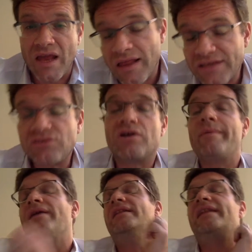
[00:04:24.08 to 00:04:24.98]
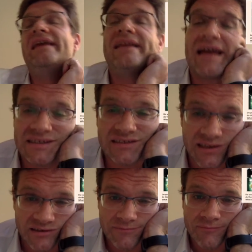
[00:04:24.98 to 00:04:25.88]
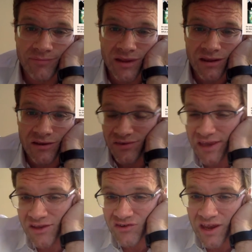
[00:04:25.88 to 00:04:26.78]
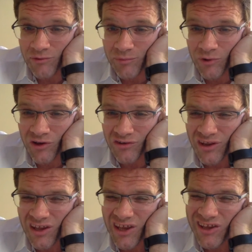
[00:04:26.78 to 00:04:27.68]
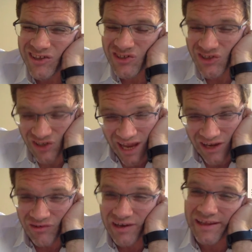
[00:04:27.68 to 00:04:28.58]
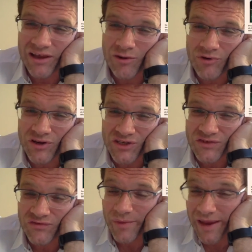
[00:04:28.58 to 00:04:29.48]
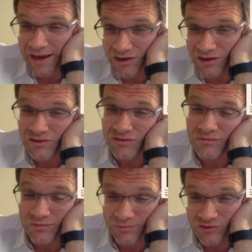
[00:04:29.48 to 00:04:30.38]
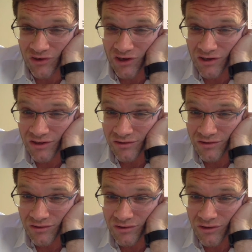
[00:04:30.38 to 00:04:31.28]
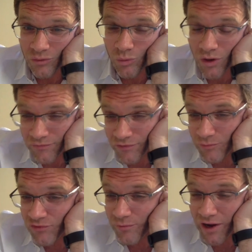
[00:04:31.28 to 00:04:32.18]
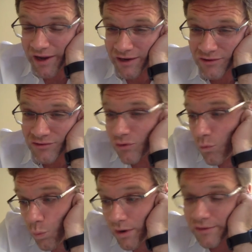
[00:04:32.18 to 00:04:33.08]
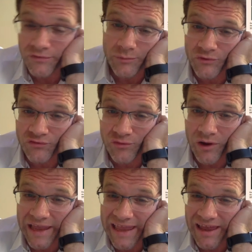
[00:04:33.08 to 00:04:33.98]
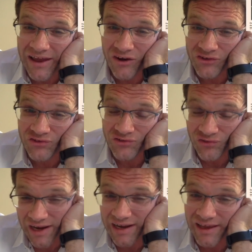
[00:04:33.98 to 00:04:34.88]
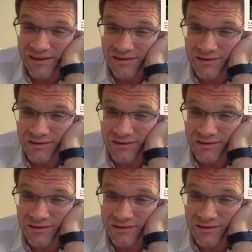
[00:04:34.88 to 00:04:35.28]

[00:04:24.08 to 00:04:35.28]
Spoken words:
Let's talk about the lead actor. Saying James Bond, generally they were British, from England or from Scotland. One of them was from Ireland, one of them was from Australia.